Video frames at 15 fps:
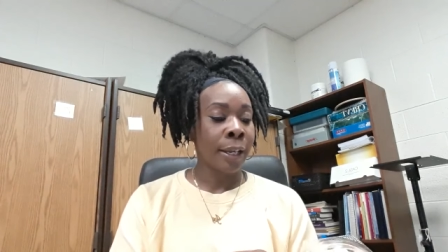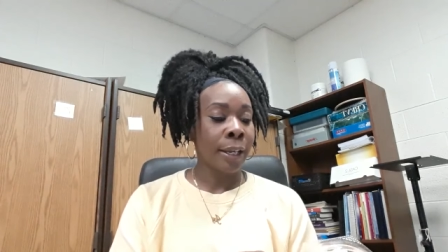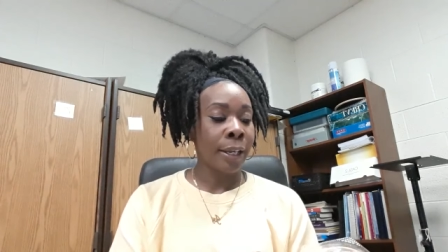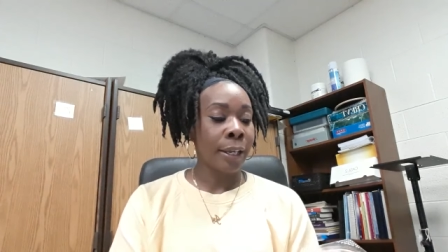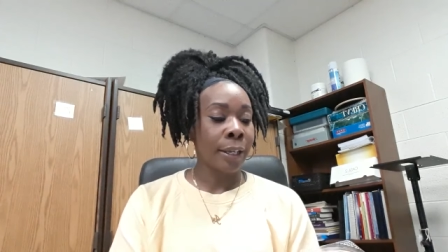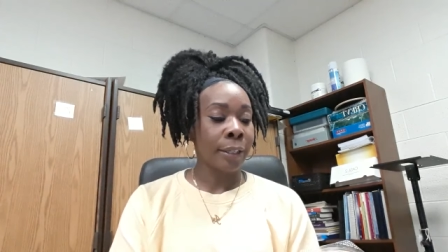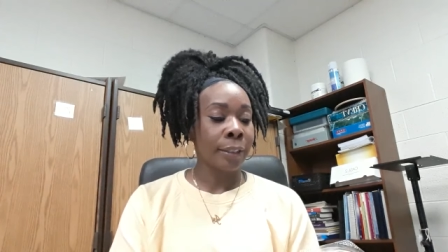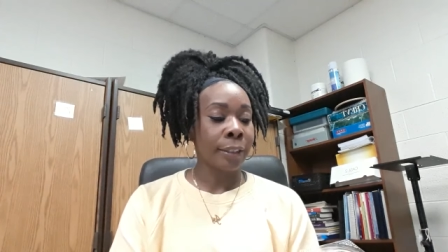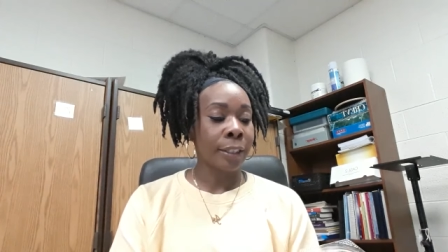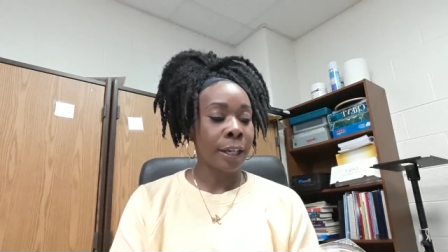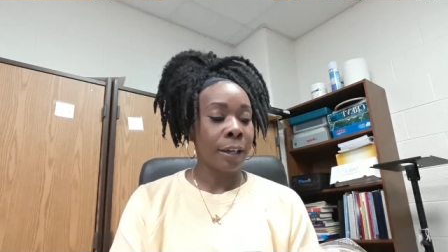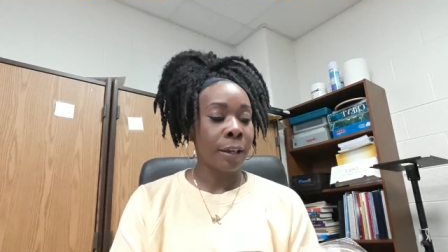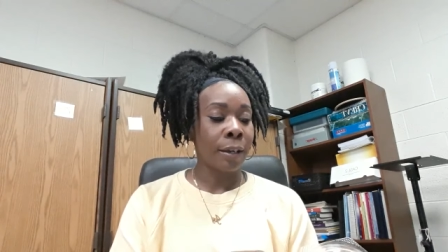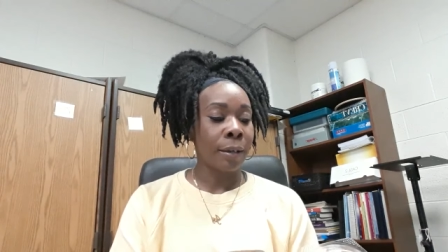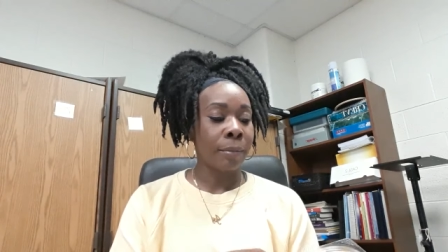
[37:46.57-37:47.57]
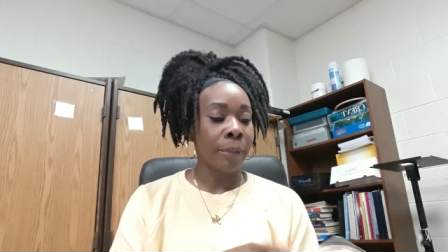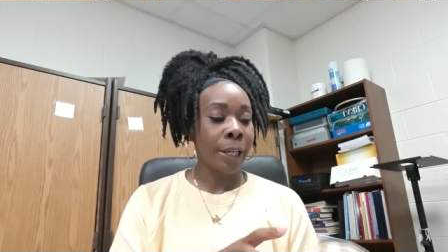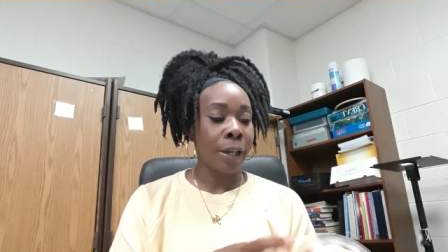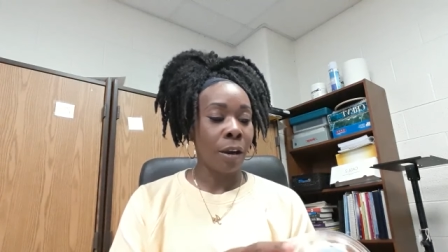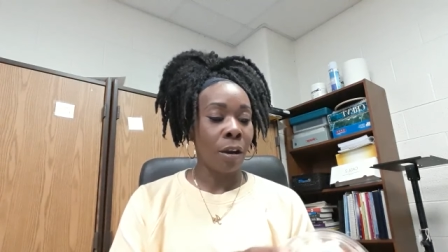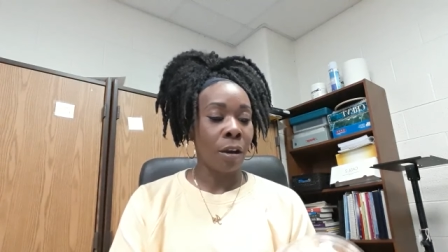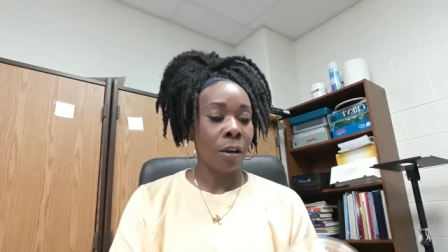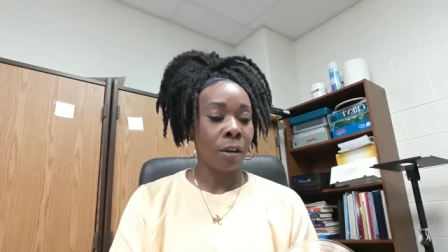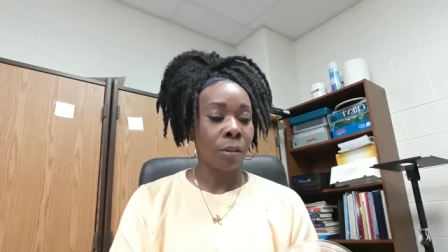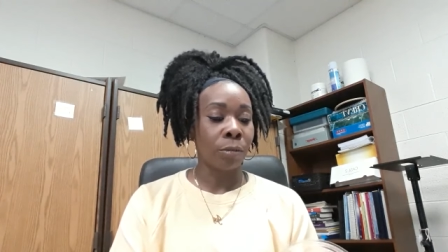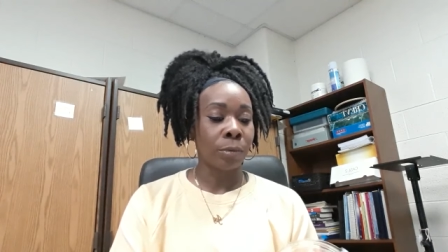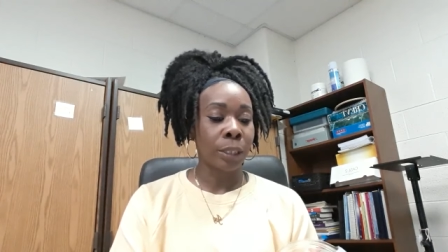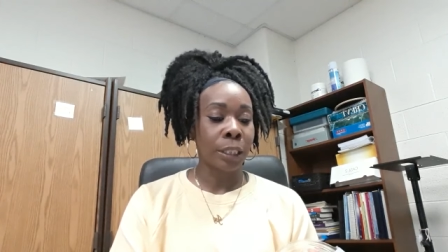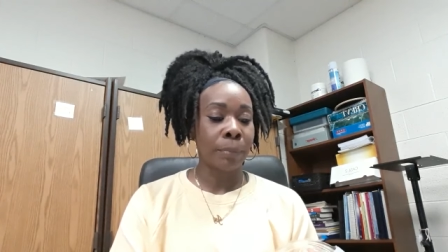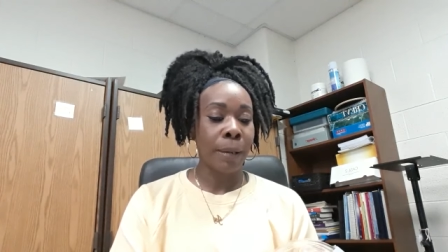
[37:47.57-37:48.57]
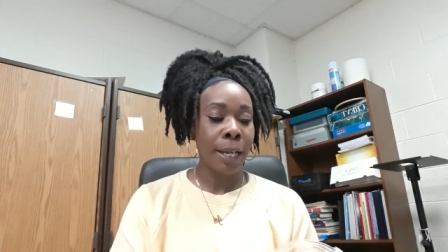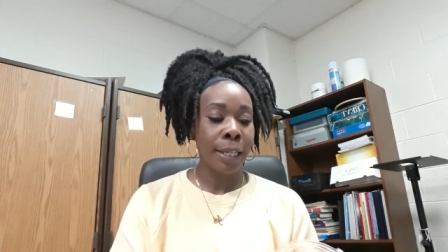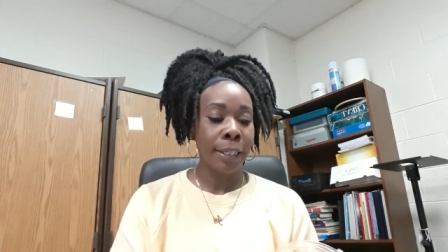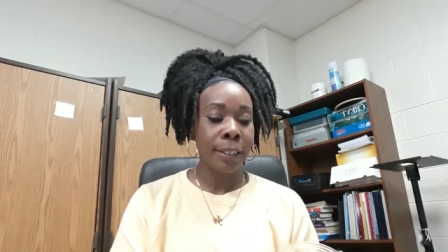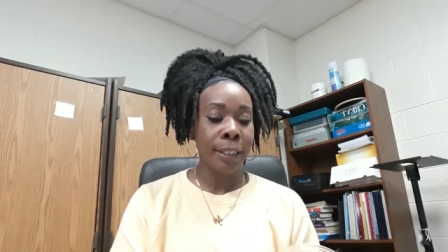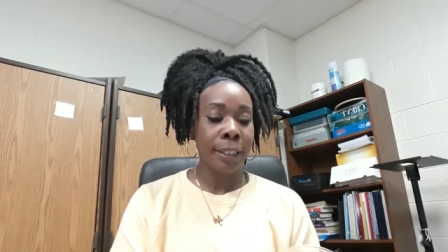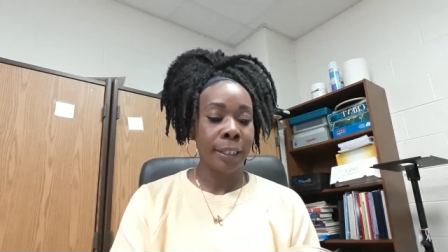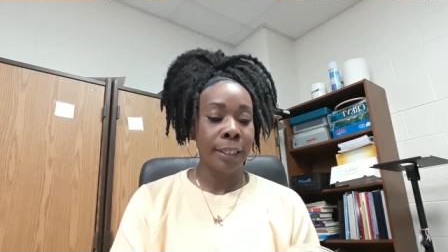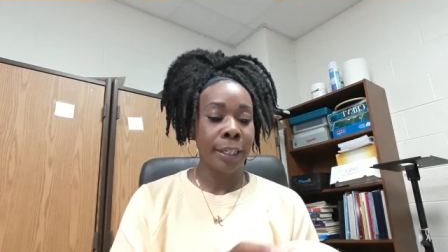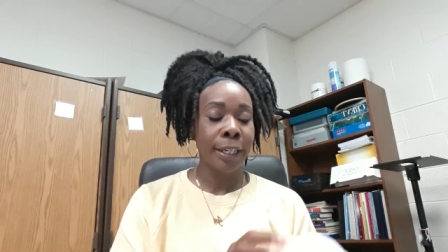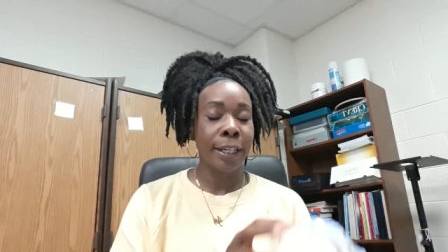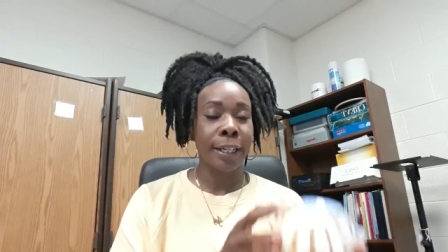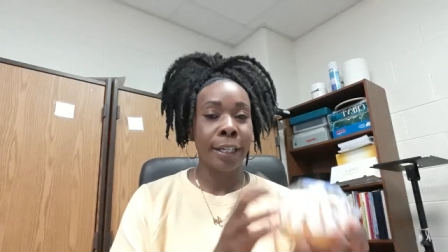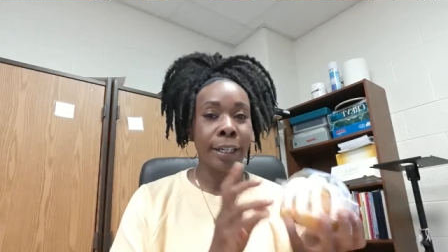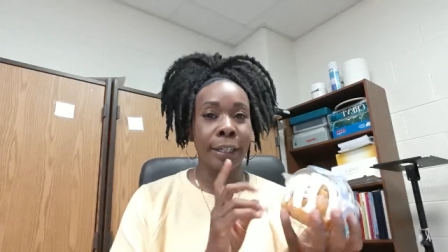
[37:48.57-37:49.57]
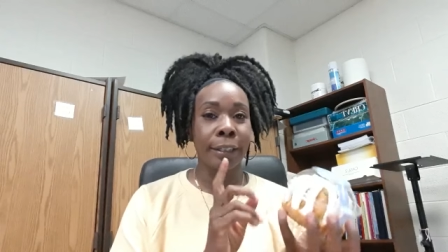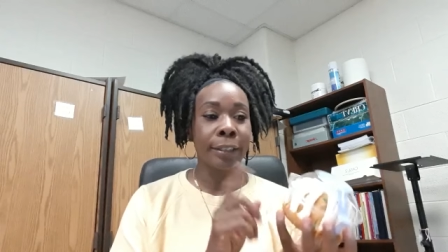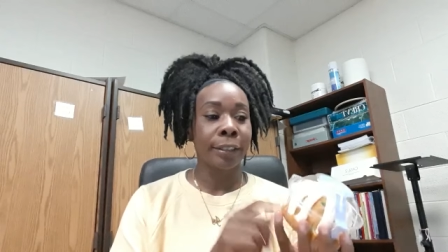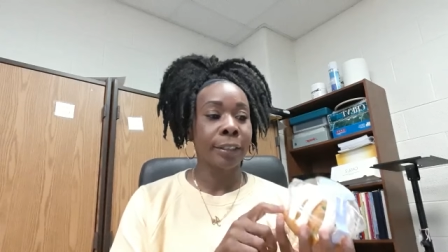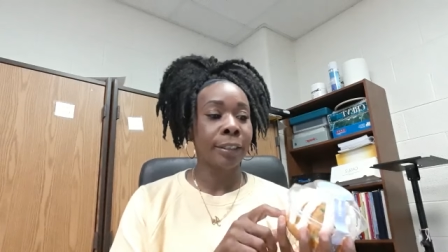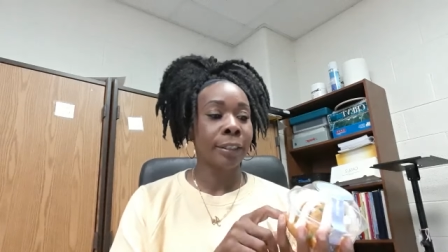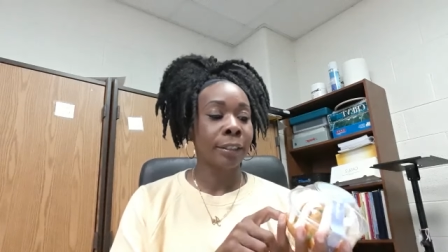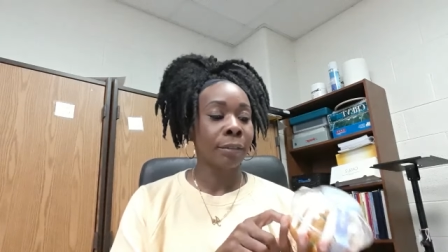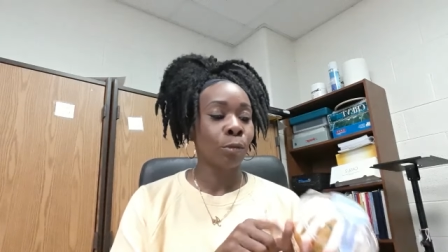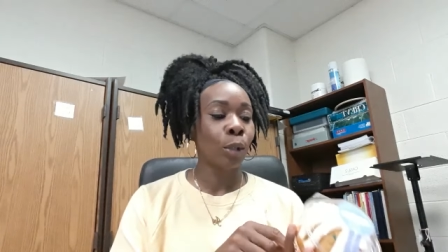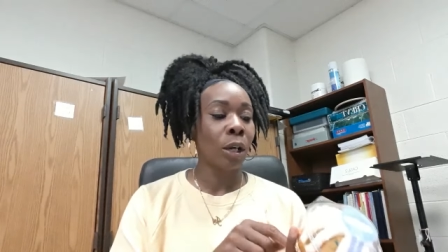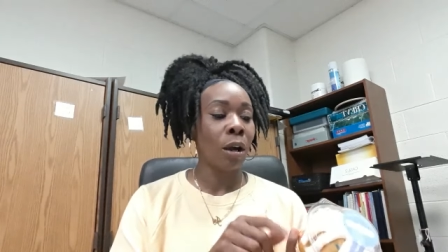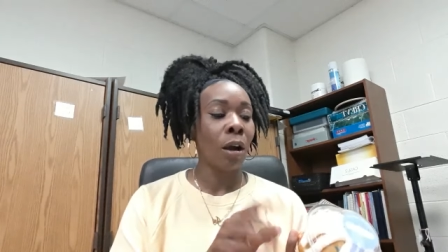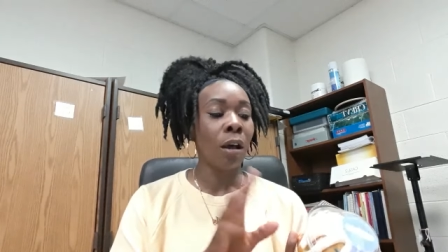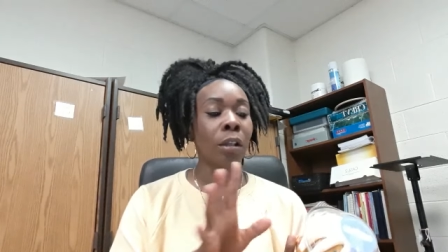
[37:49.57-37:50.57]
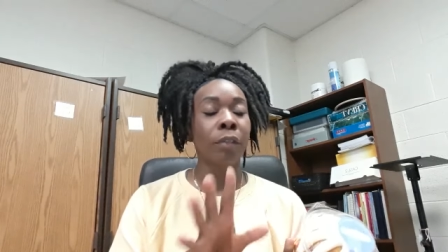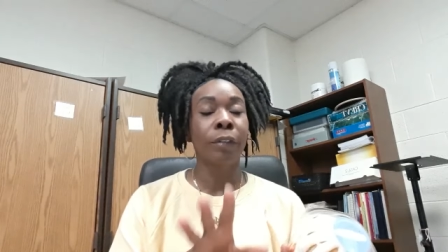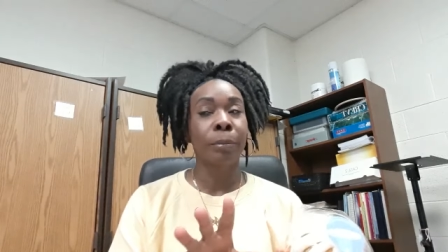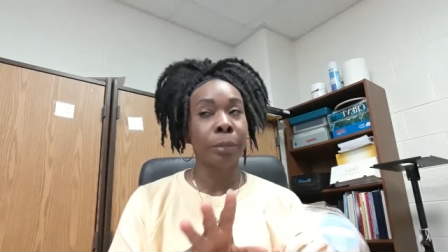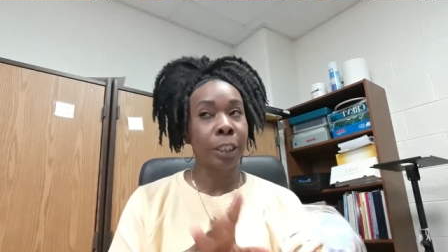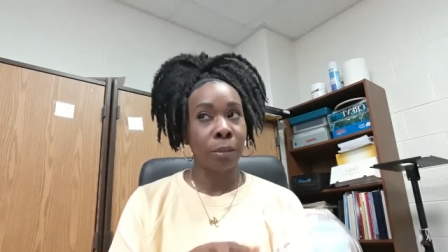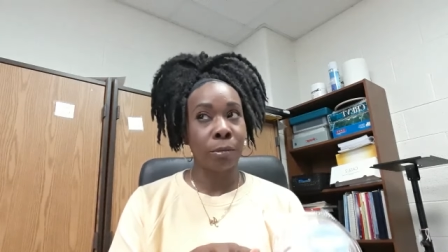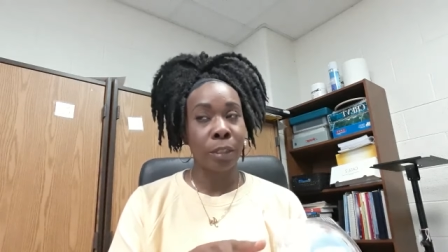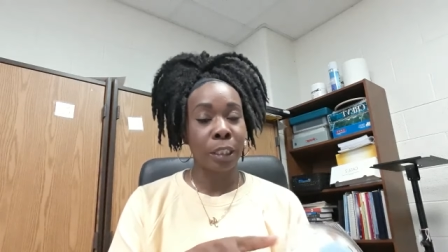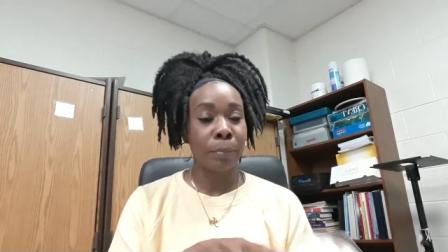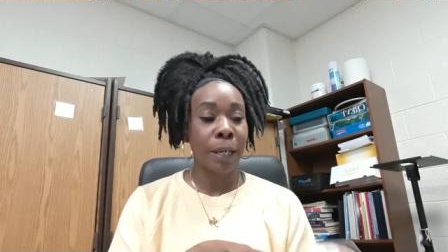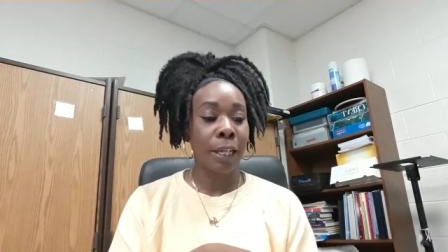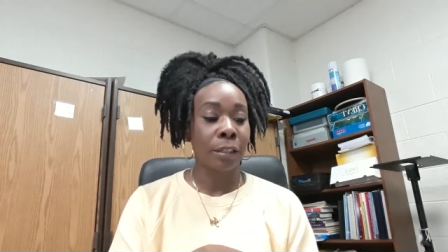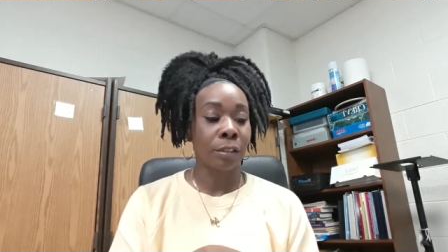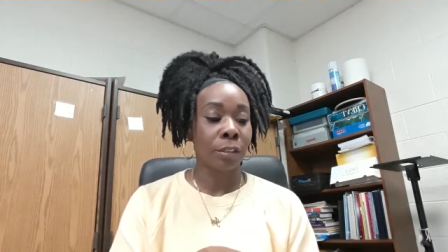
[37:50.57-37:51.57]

And um, they all responded and, well, all of them didn't respond.